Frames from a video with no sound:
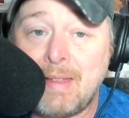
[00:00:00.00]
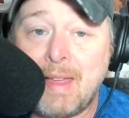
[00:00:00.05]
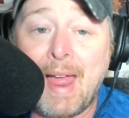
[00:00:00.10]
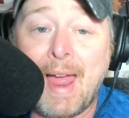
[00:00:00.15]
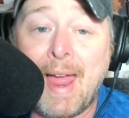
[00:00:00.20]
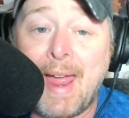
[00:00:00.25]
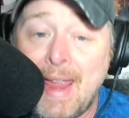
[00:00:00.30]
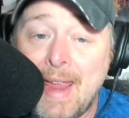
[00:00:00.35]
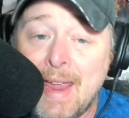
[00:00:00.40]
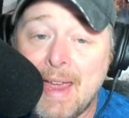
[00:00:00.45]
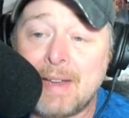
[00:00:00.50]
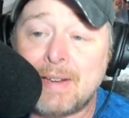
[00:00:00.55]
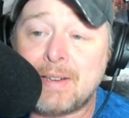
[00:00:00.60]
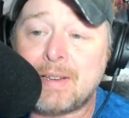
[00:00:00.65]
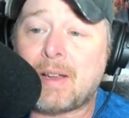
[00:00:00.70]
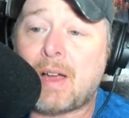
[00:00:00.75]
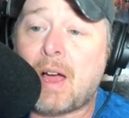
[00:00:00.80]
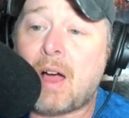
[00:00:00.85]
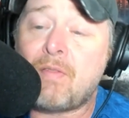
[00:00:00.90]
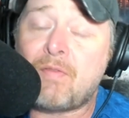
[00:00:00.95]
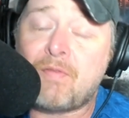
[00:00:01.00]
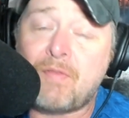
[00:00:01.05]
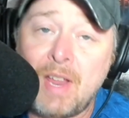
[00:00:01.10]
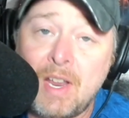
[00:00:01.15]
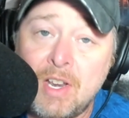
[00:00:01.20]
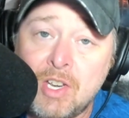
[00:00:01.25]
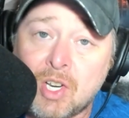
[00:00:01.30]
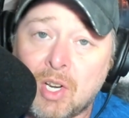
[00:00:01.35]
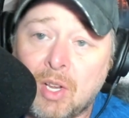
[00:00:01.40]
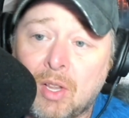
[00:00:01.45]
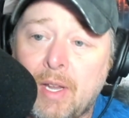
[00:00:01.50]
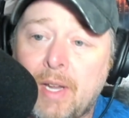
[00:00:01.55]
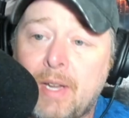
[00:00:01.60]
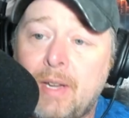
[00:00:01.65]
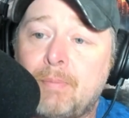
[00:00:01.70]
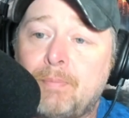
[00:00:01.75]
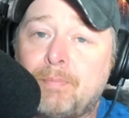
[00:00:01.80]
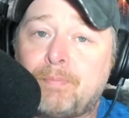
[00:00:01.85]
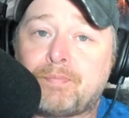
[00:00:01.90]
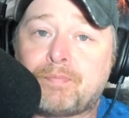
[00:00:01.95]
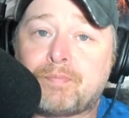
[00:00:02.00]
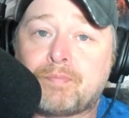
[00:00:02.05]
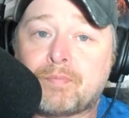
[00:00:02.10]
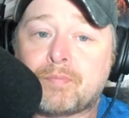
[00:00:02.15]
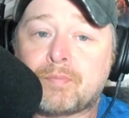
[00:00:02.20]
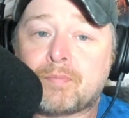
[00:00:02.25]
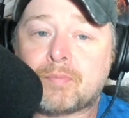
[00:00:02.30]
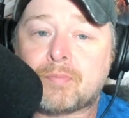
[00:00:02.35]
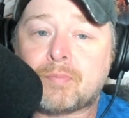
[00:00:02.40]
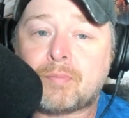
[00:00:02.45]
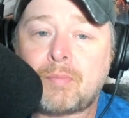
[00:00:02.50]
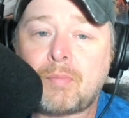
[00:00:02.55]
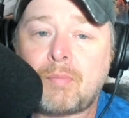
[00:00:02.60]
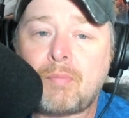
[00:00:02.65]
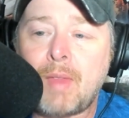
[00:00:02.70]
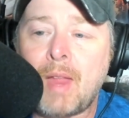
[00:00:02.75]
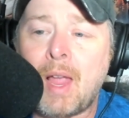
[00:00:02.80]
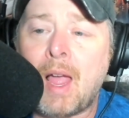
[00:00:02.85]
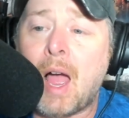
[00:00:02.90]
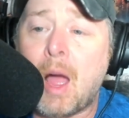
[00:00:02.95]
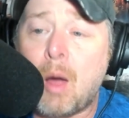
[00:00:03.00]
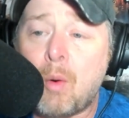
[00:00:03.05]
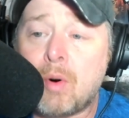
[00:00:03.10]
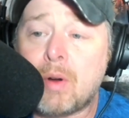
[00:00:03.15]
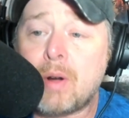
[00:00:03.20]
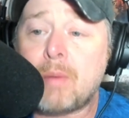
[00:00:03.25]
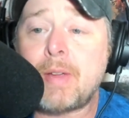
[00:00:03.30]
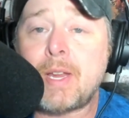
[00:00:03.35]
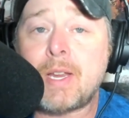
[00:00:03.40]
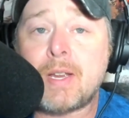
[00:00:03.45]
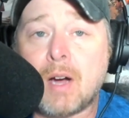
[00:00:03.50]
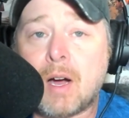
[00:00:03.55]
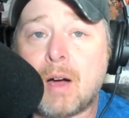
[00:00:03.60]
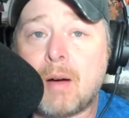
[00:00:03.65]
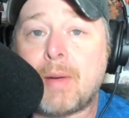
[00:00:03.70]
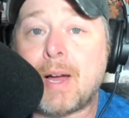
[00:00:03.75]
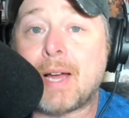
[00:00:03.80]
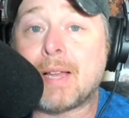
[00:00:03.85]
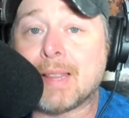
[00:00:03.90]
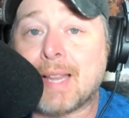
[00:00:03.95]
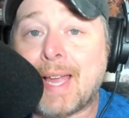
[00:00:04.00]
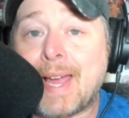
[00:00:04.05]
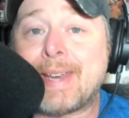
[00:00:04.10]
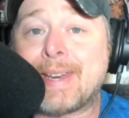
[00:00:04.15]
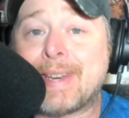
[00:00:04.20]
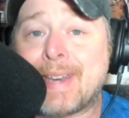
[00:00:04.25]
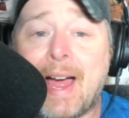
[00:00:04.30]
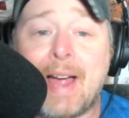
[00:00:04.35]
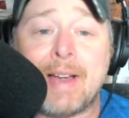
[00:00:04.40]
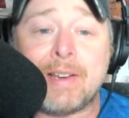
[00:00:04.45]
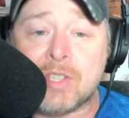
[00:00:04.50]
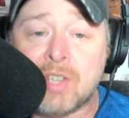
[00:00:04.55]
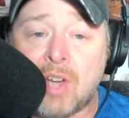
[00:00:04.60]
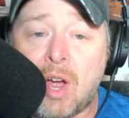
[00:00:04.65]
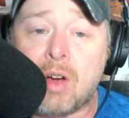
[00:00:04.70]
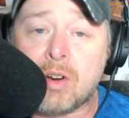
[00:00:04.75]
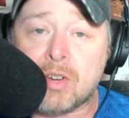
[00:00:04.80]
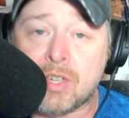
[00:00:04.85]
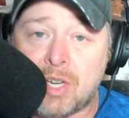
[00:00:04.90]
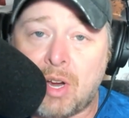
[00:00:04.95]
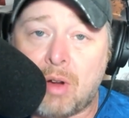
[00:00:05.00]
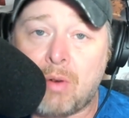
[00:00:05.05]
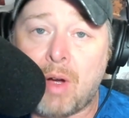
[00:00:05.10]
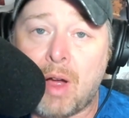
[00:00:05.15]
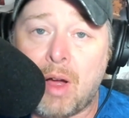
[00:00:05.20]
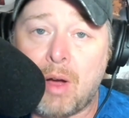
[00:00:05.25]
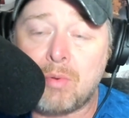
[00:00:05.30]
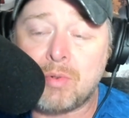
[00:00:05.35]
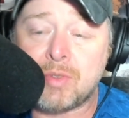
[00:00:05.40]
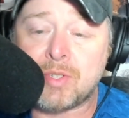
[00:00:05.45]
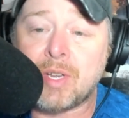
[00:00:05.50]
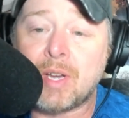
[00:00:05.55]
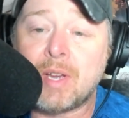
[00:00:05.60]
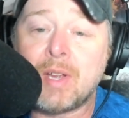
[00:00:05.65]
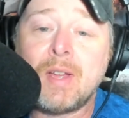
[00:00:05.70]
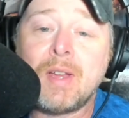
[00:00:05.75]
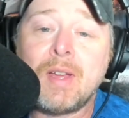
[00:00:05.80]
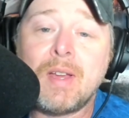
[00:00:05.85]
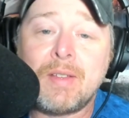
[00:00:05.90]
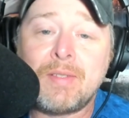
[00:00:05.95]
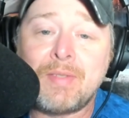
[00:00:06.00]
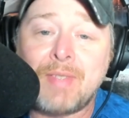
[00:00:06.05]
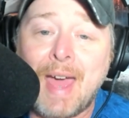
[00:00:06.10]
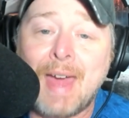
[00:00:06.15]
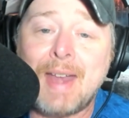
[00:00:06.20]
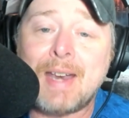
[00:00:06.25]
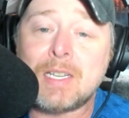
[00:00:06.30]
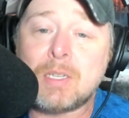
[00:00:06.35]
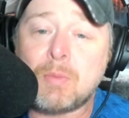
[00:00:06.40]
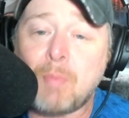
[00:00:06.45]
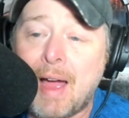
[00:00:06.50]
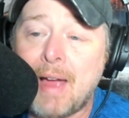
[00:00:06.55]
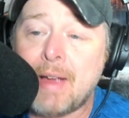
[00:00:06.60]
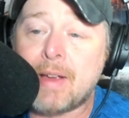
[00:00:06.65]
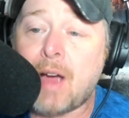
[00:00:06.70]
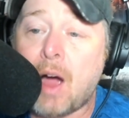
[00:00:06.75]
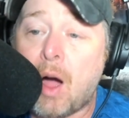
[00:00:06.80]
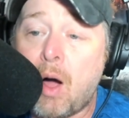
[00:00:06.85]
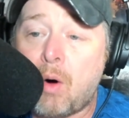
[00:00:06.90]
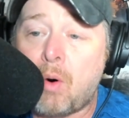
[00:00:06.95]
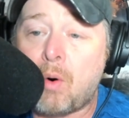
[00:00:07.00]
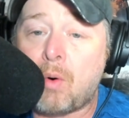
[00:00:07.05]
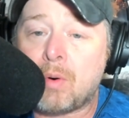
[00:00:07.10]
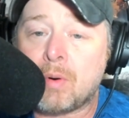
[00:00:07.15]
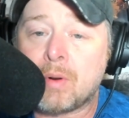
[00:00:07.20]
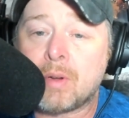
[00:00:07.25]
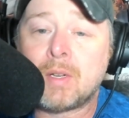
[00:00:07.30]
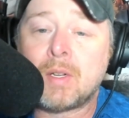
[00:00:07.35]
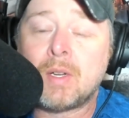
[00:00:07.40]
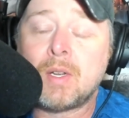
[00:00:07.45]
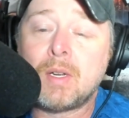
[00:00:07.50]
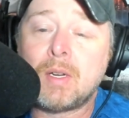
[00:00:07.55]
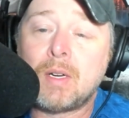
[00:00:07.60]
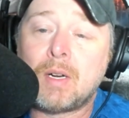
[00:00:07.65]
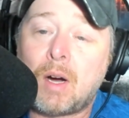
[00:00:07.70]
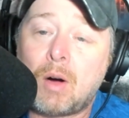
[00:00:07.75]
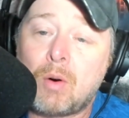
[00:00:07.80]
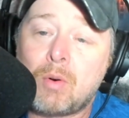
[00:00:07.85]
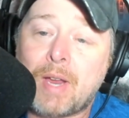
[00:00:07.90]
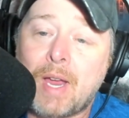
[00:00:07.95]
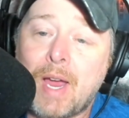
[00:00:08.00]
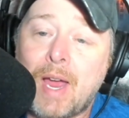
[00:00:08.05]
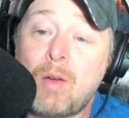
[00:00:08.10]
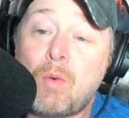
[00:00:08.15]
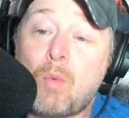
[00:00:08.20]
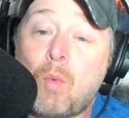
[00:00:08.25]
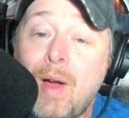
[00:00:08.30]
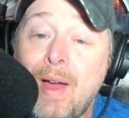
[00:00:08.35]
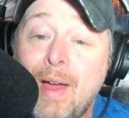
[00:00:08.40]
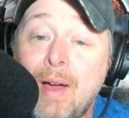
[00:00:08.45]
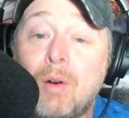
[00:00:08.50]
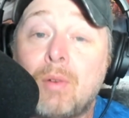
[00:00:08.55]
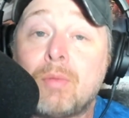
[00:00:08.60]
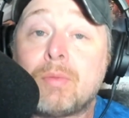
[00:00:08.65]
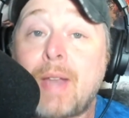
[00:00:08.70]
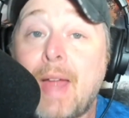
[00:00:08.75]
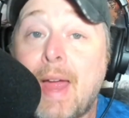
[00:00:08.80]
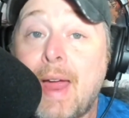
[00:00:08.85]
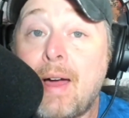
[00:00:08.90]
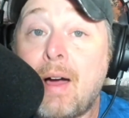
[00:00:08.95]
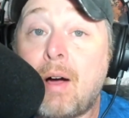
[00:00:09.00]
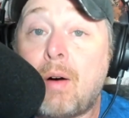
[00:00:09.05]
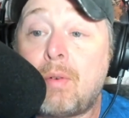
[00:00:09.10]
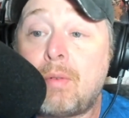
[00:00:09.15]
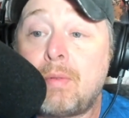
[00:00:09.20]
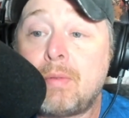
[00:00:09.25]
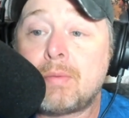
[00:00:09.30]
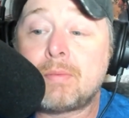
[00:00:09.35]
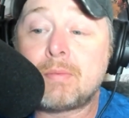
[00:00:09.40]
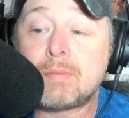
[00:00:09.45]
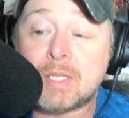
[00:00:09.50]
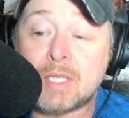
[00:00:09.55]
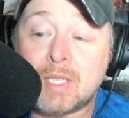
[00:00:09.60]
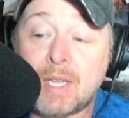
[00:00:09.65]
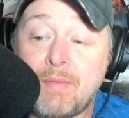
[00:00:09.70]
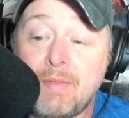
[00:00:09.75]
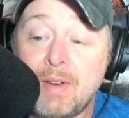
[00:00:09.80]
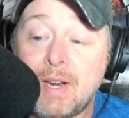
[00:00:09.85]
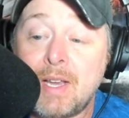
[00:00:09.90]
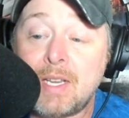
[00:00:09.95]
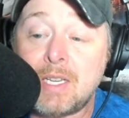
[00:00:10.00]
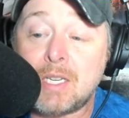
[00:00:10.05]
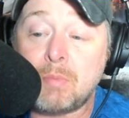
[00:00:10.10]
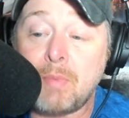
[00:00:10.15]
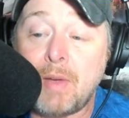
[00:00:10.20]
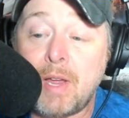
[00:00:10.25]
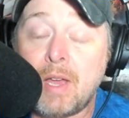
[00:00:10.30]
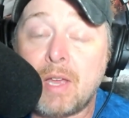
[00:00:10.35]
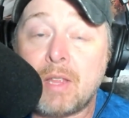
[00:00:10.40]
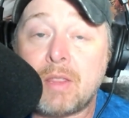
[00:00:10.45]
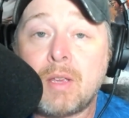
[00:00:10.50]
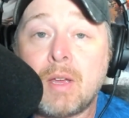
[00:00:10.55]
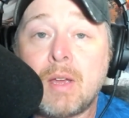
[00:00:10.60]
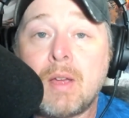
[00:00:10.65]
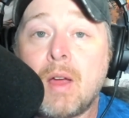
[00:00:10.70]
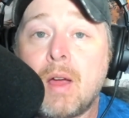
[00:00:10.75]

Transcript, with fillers: and eventually I want to become a late-night talk show host. That is my goal. Okay, well, now, Stephen A. Smith,